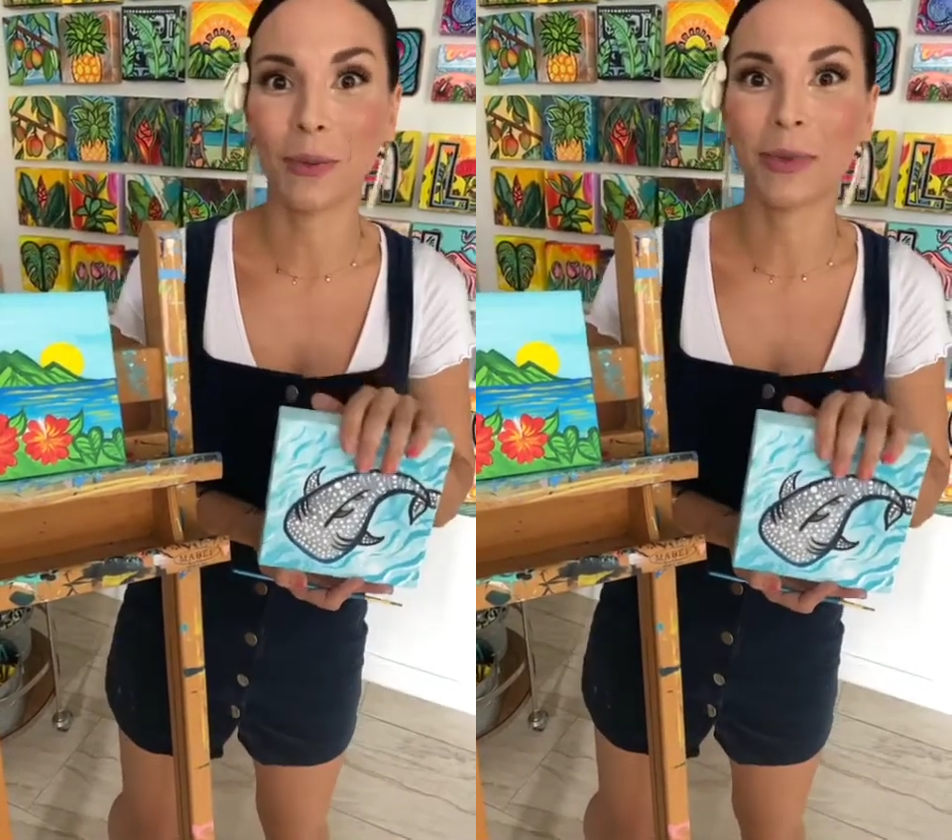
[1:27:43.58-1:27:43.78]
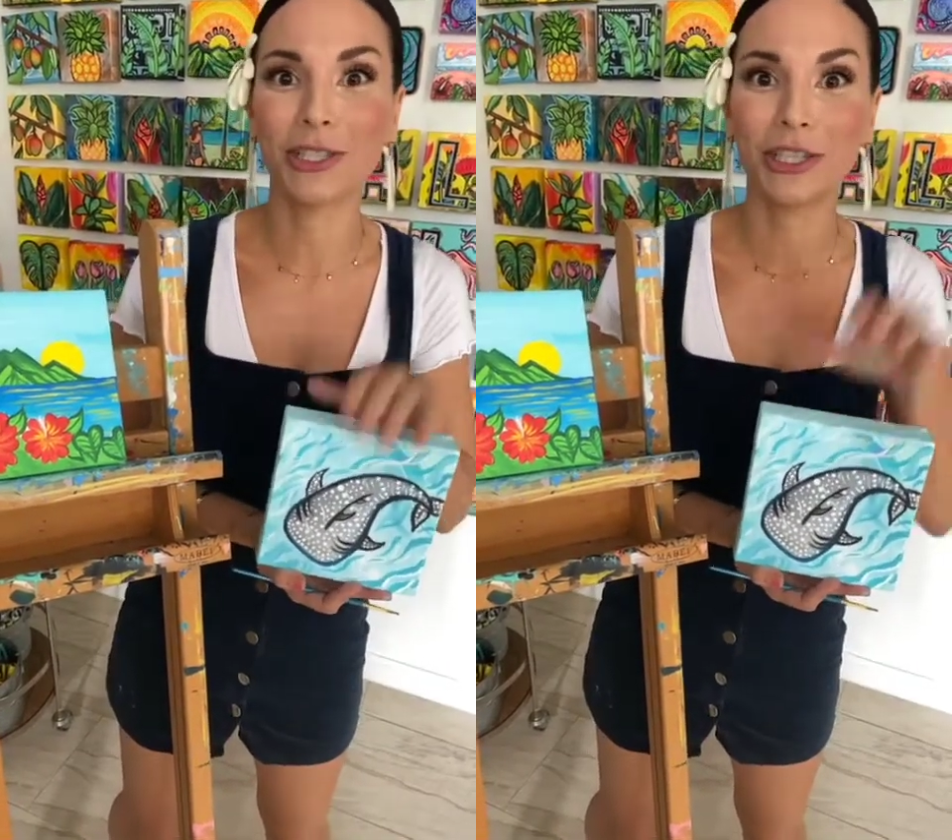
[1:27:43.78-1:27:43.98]

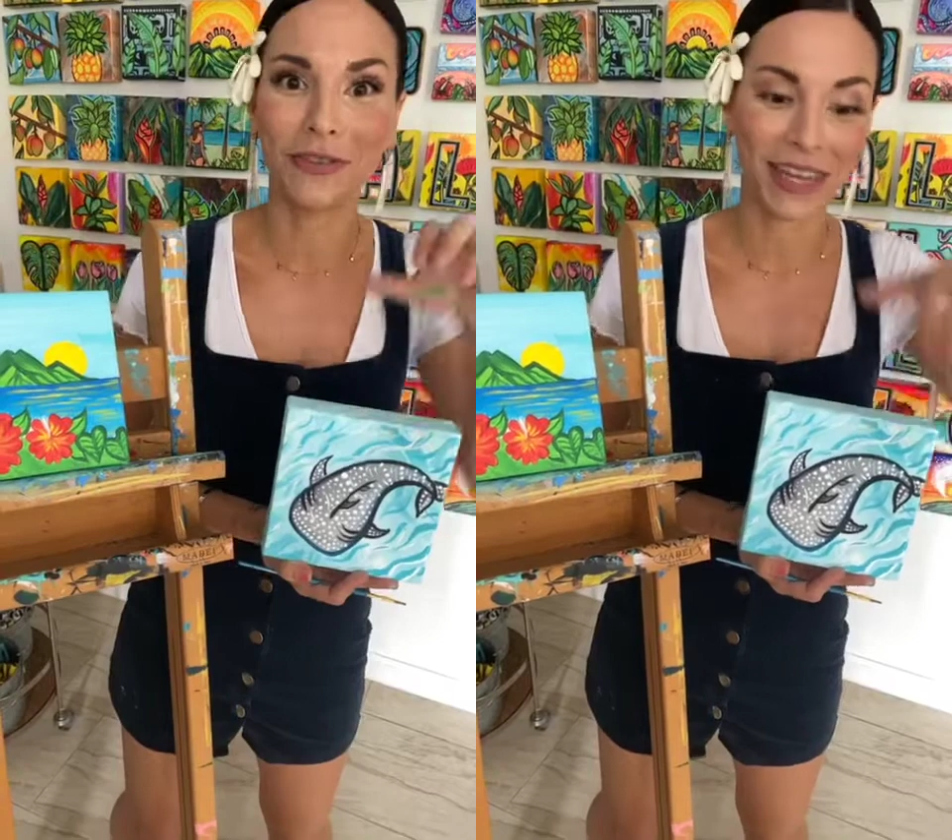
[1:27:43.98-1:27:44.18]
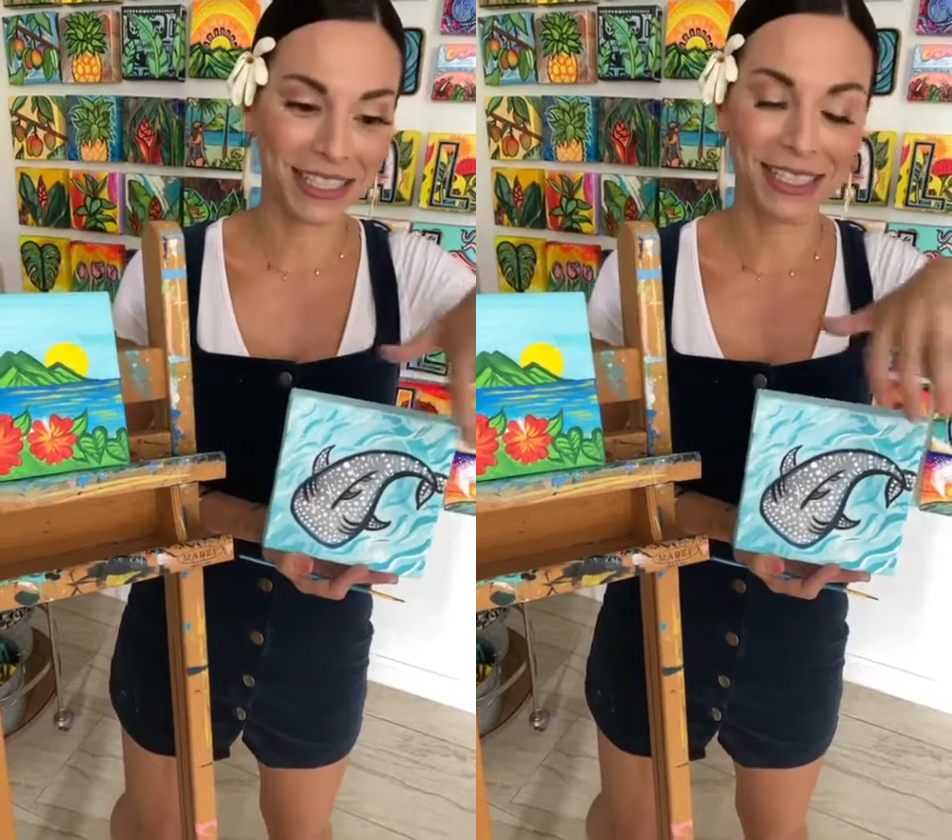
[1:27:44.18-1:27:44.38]
a
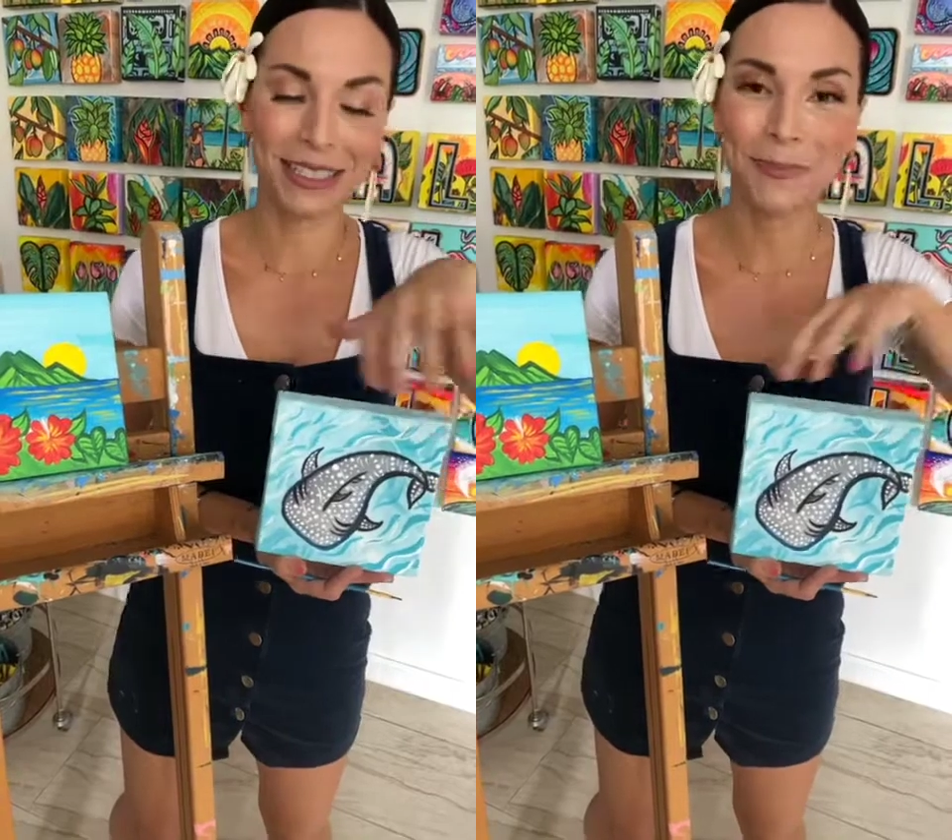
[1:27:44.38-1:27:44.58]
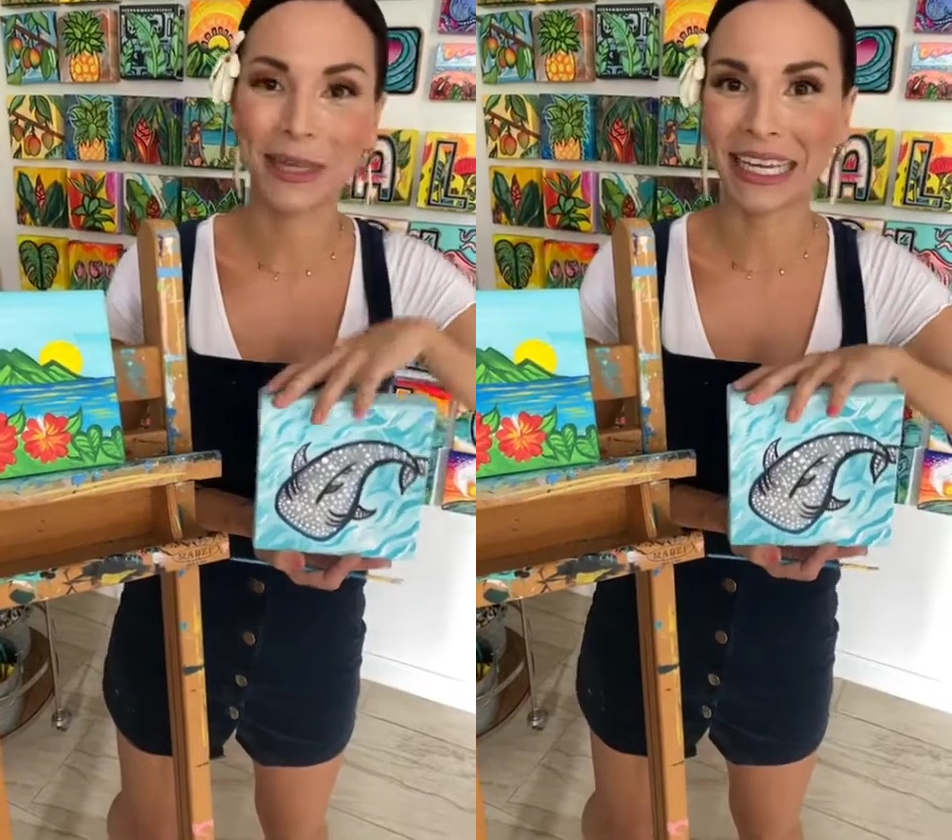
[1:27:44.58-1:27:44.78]
shave
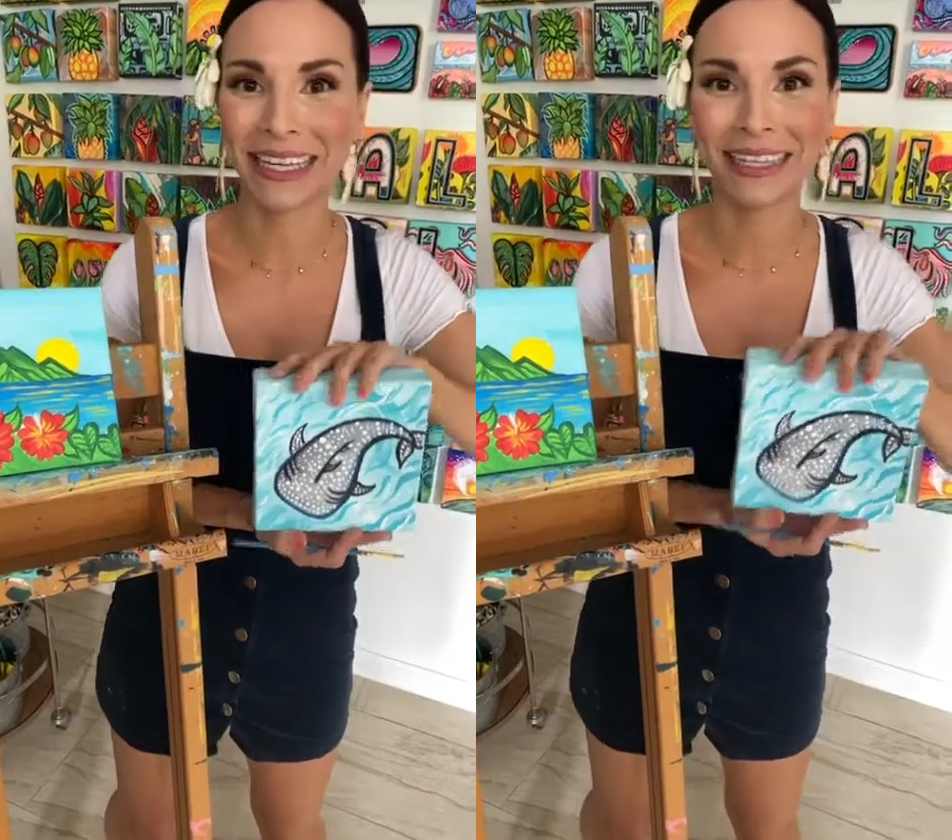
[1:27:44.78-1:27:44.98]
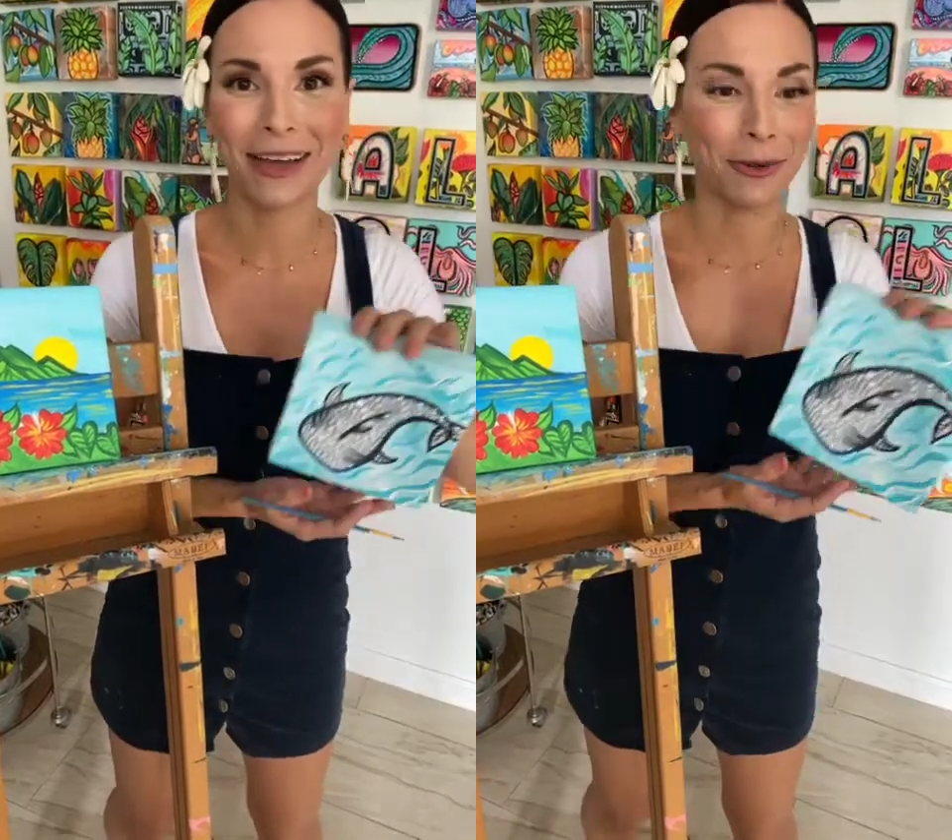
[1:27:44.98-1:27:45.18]
ice
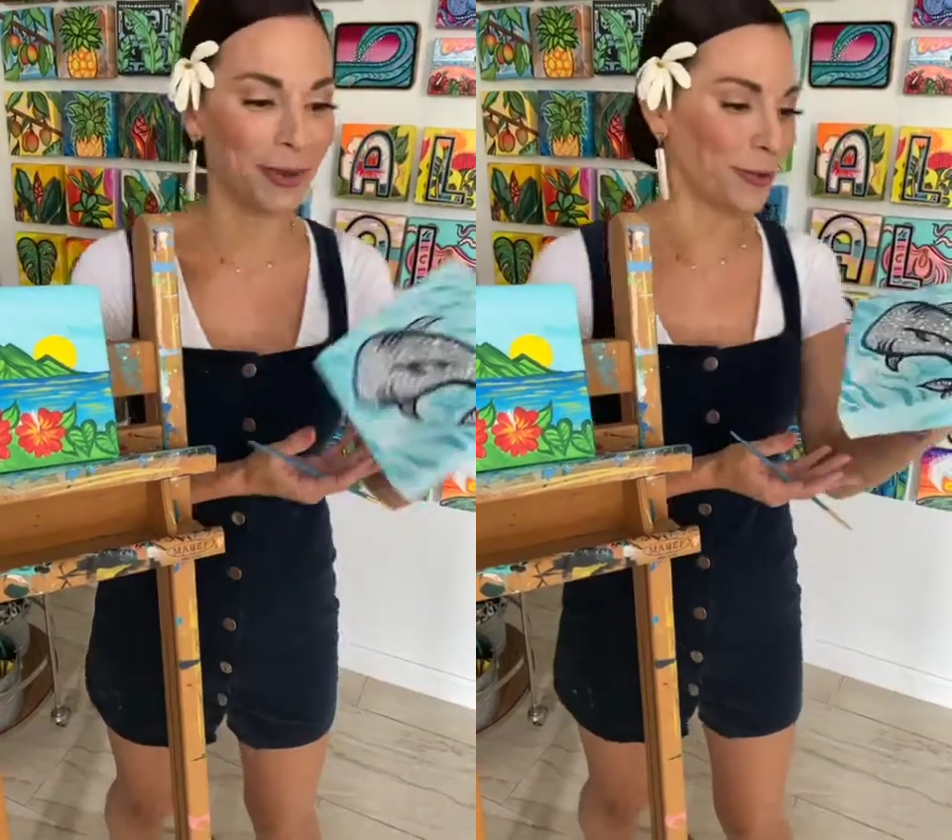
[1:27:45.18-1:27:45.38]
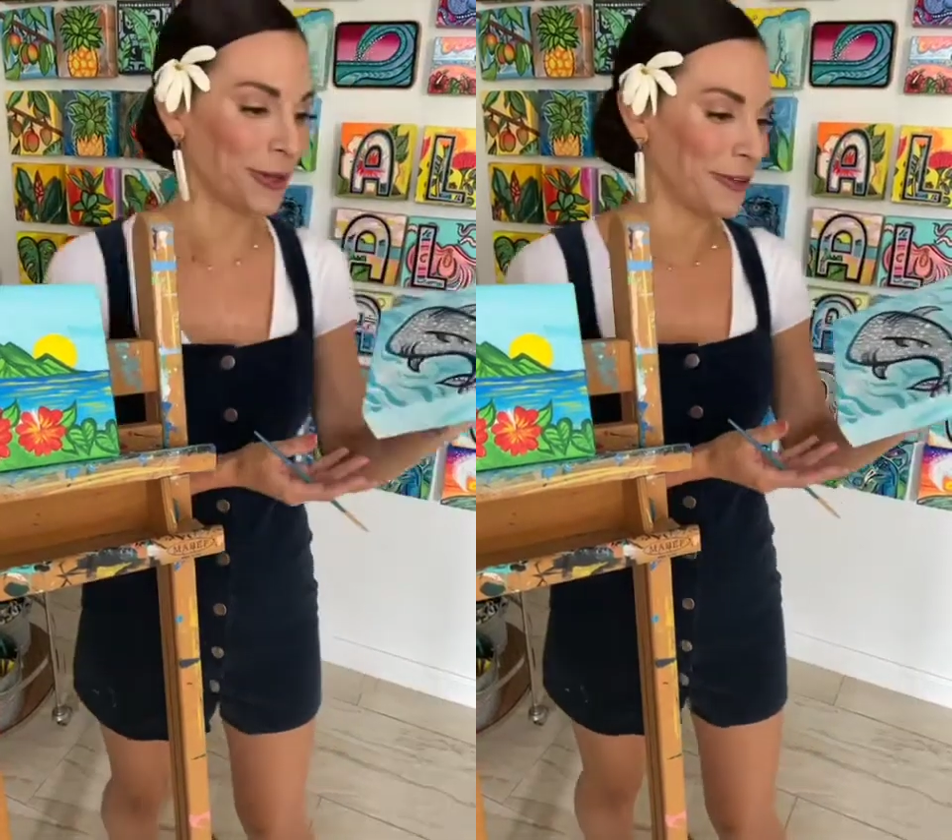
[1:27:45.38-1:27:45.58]
mini. That would
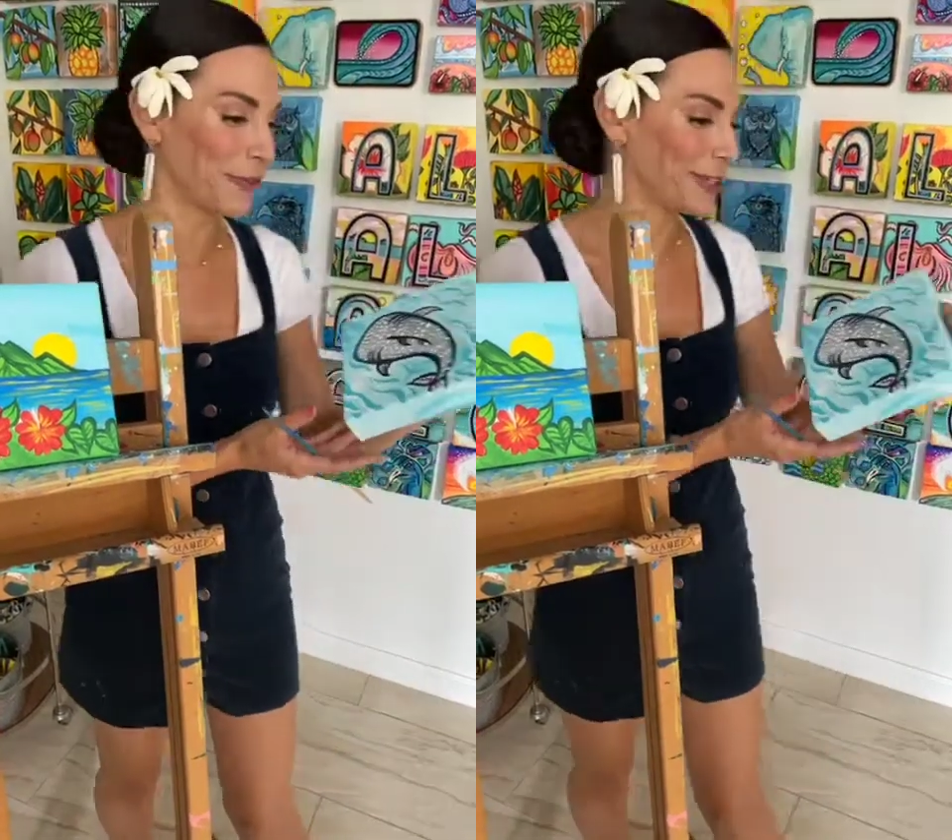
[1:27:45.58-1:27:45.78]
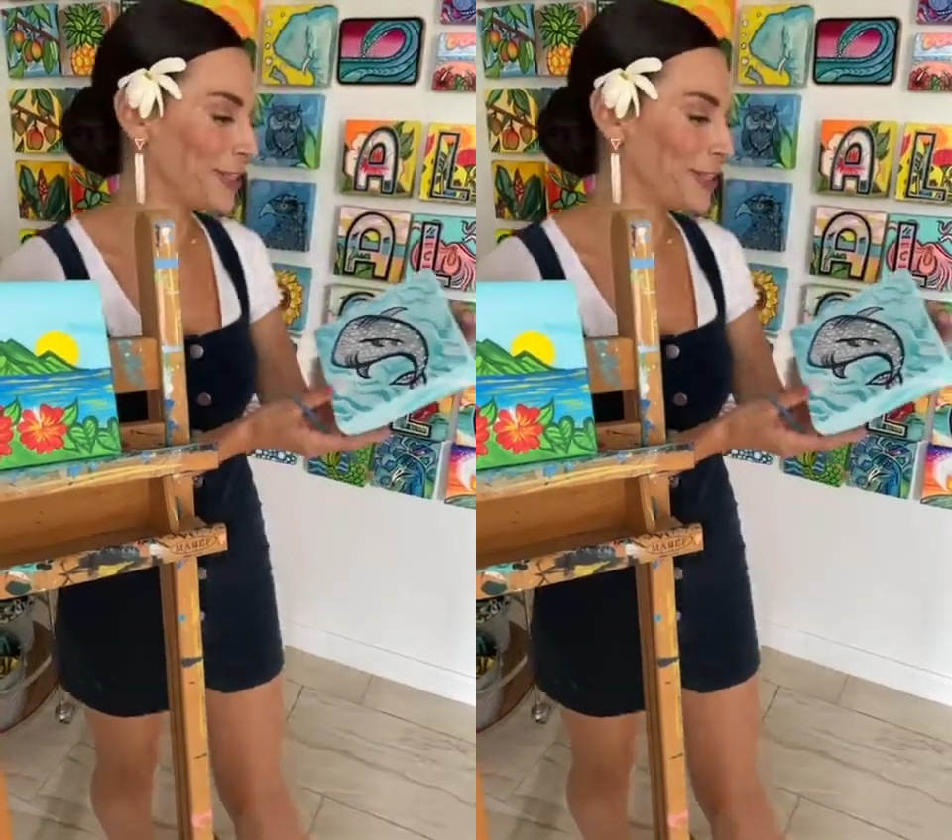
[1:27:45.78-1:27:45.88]
be really fun to